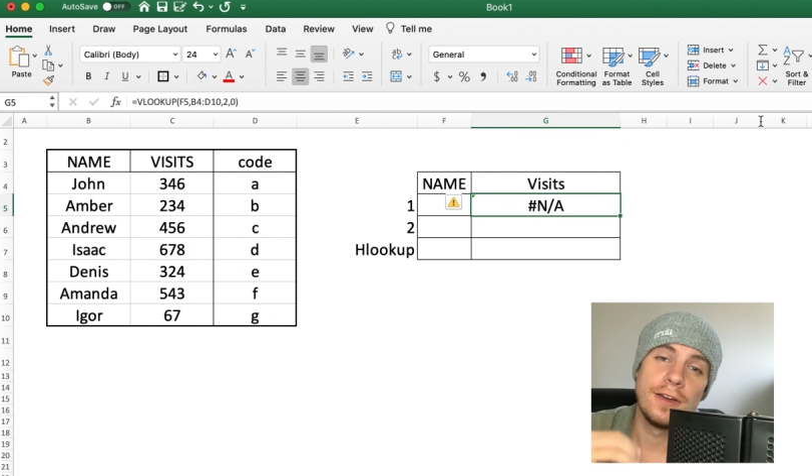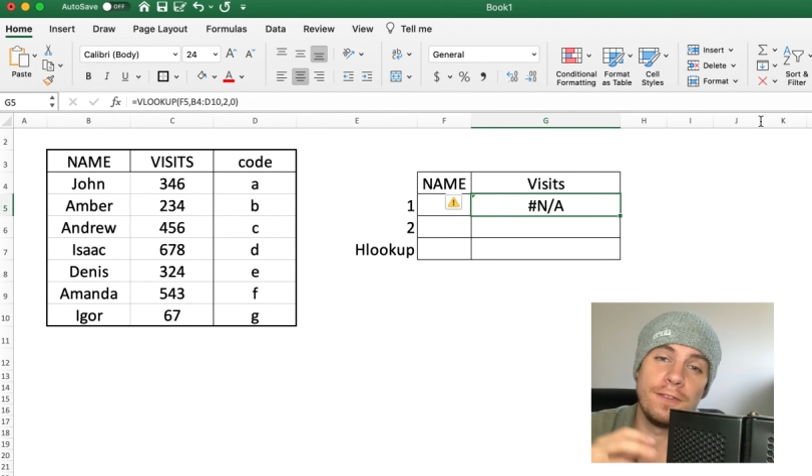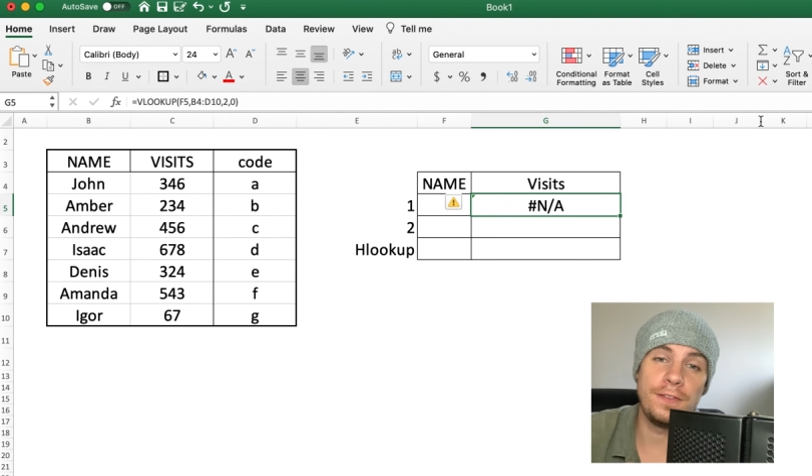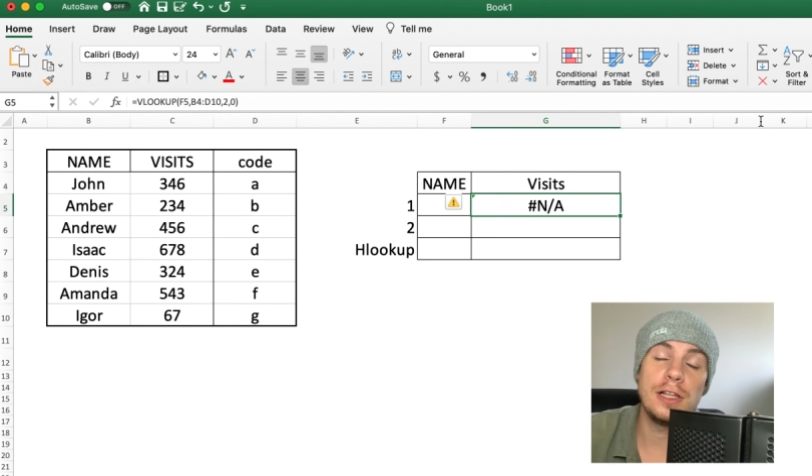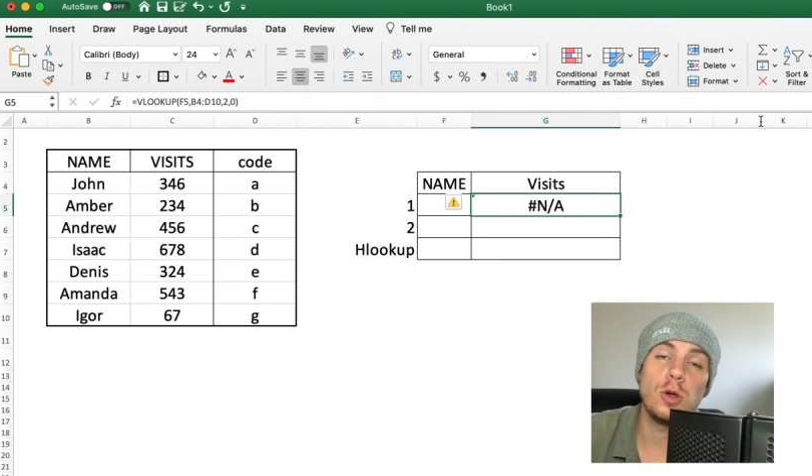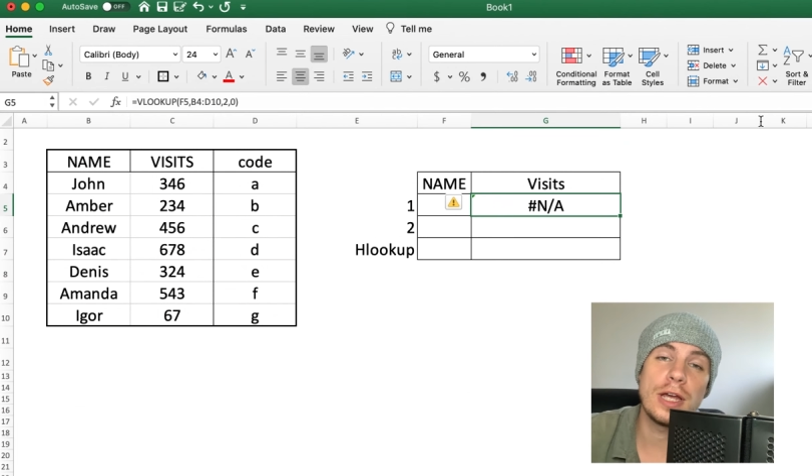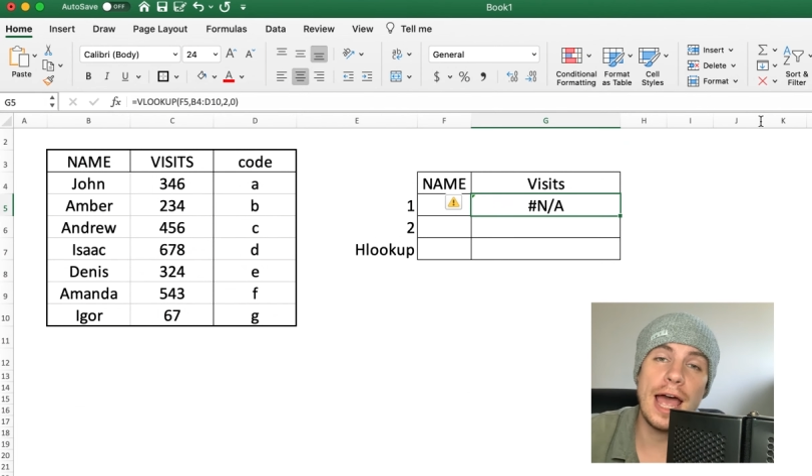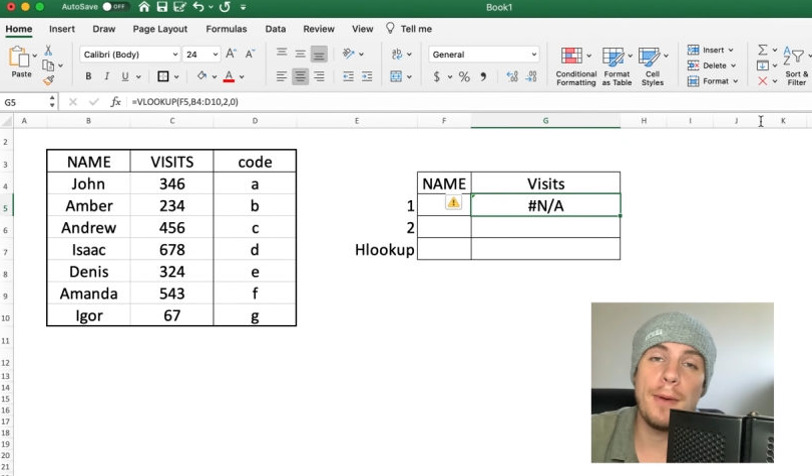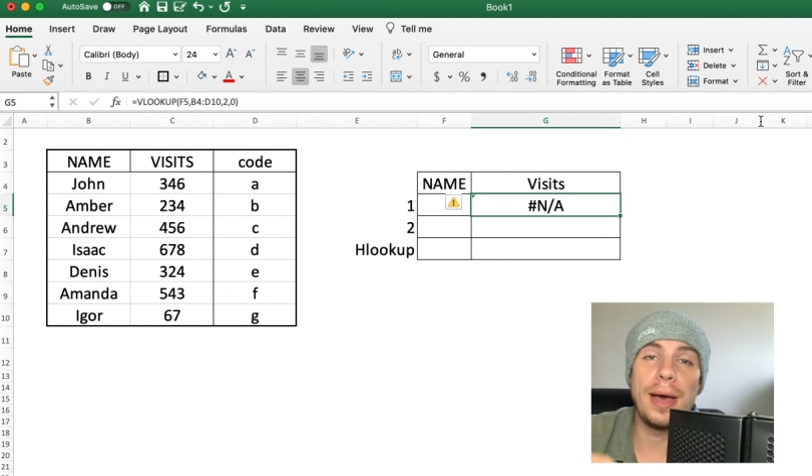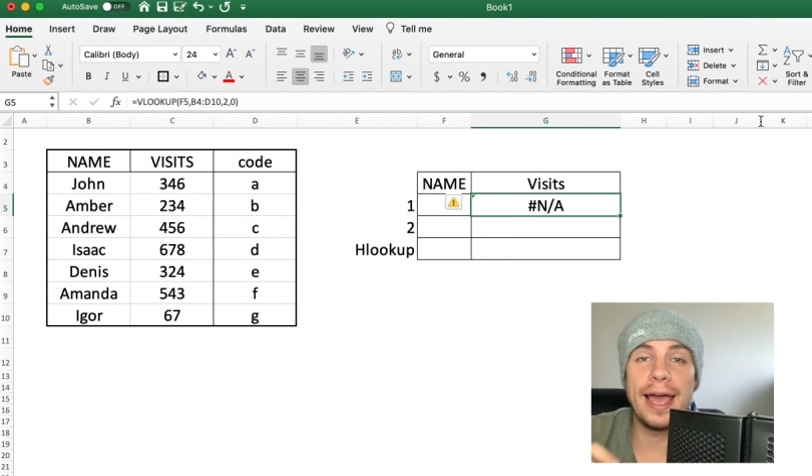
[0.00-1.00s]

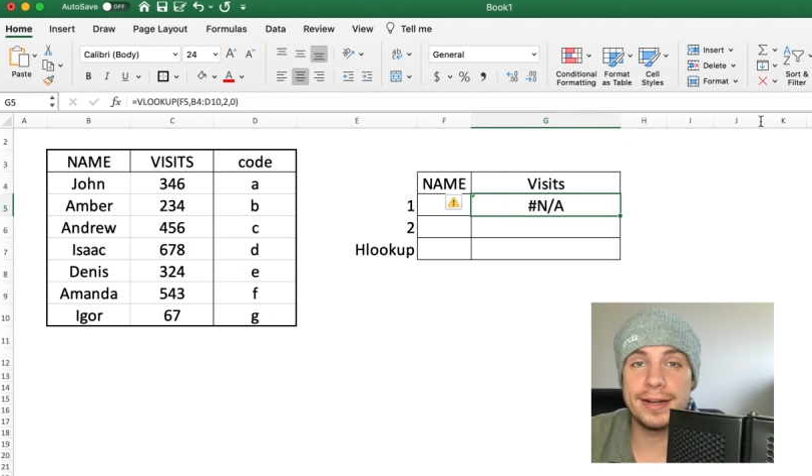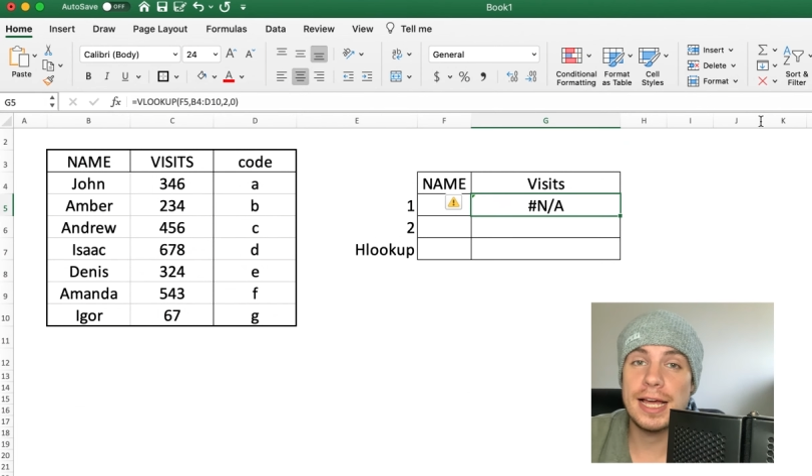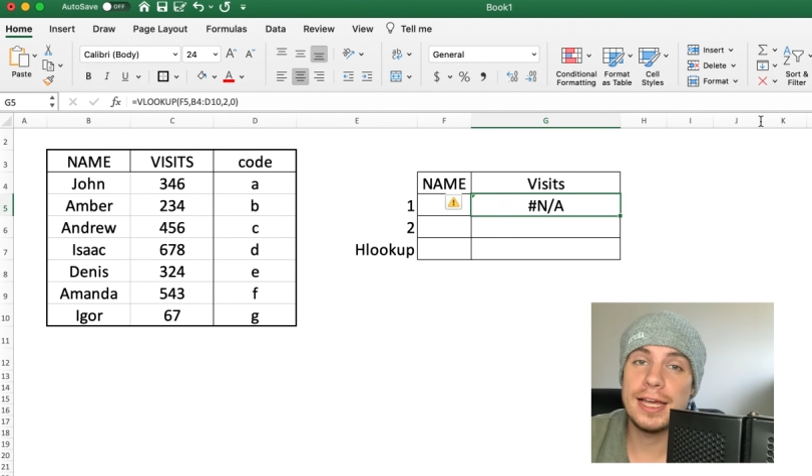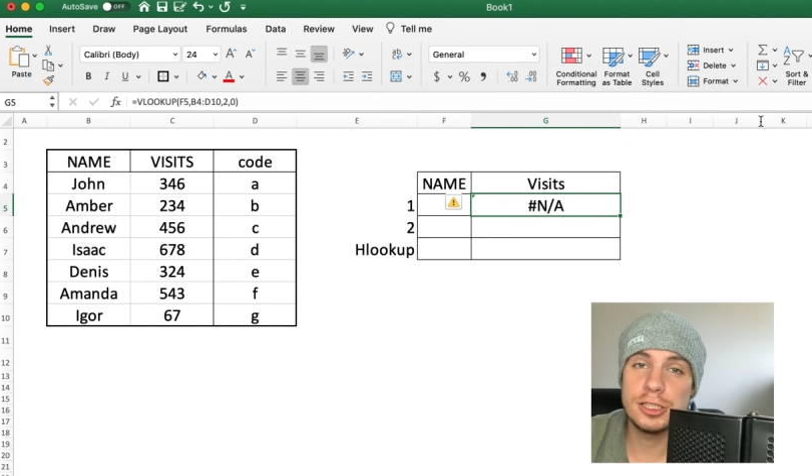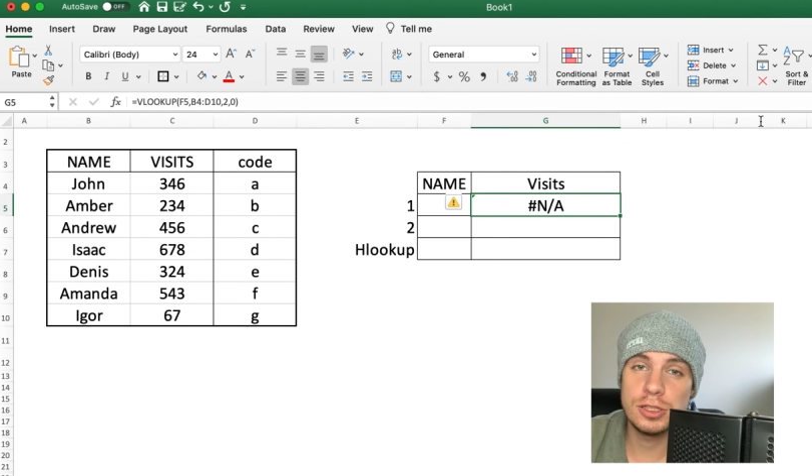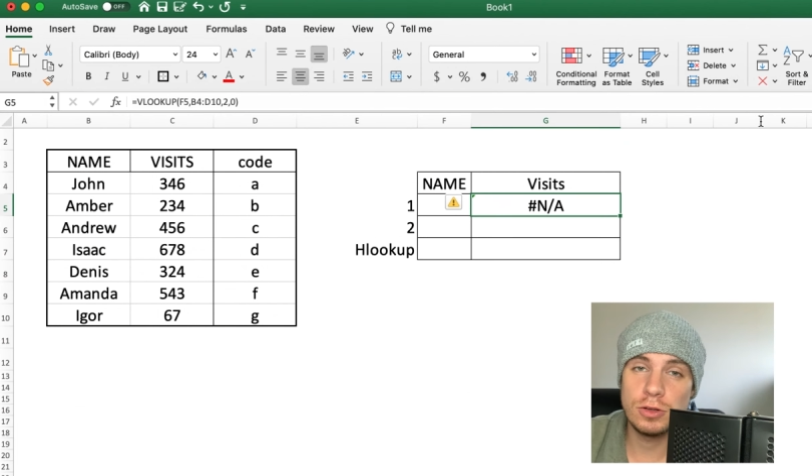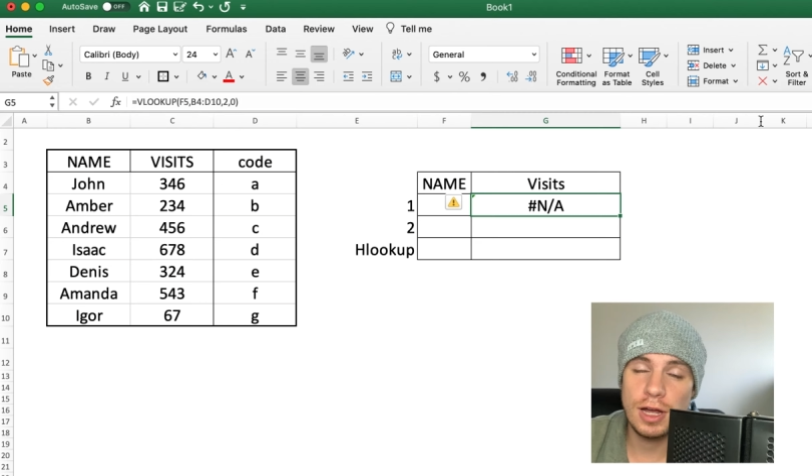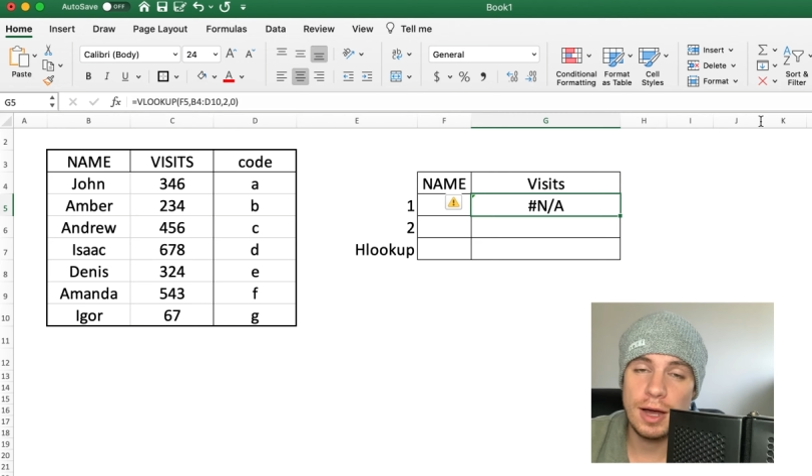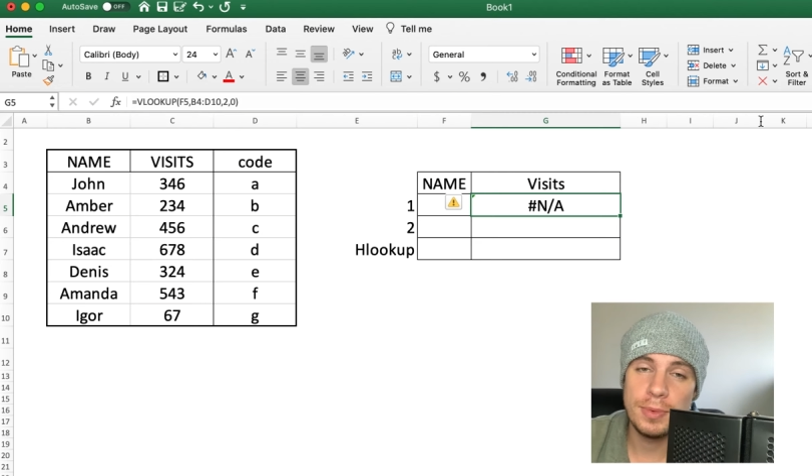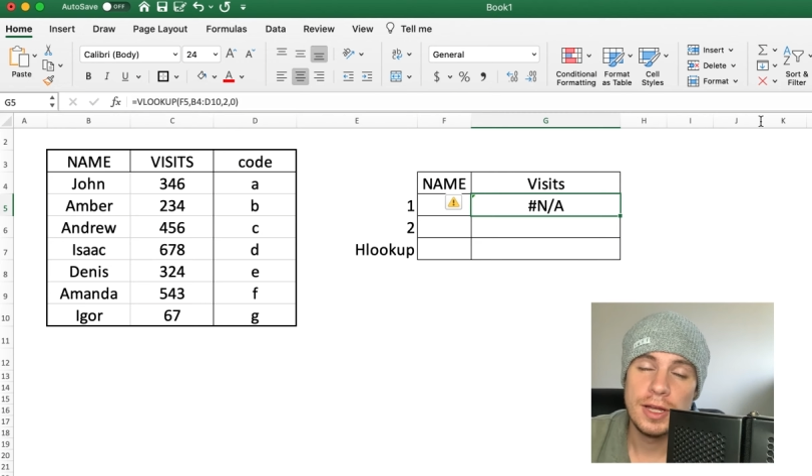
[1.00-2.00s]
VLOOKUP and HLOOKUP.